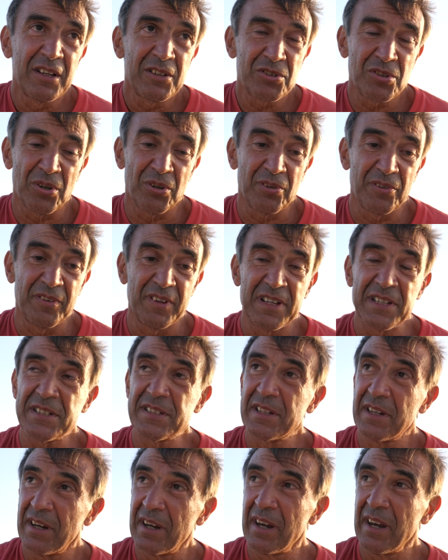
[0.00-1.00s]
So
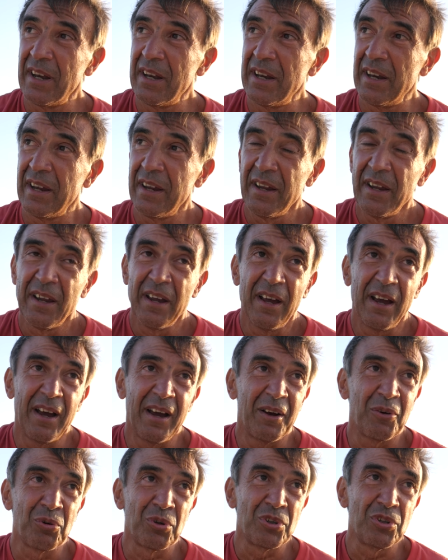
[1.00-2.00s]
this really,
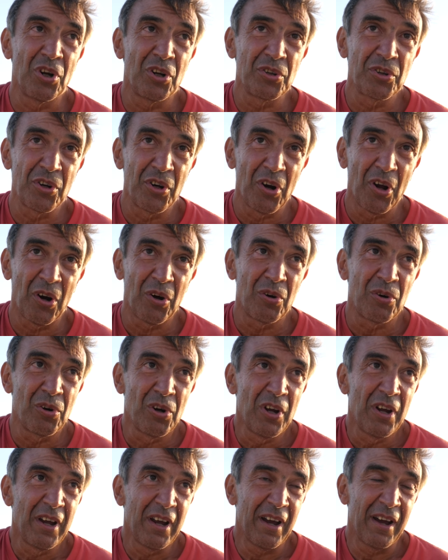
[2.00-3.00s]
uh, we don't know
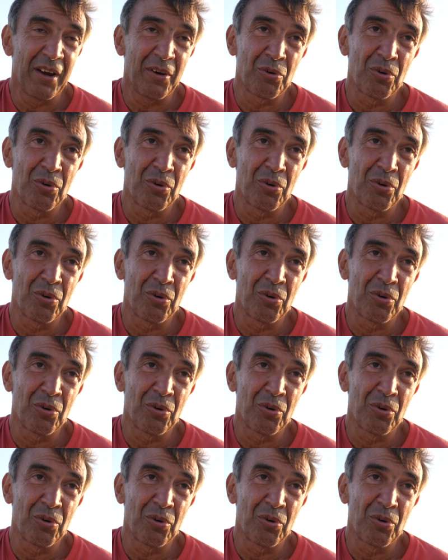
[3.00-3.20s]
uh,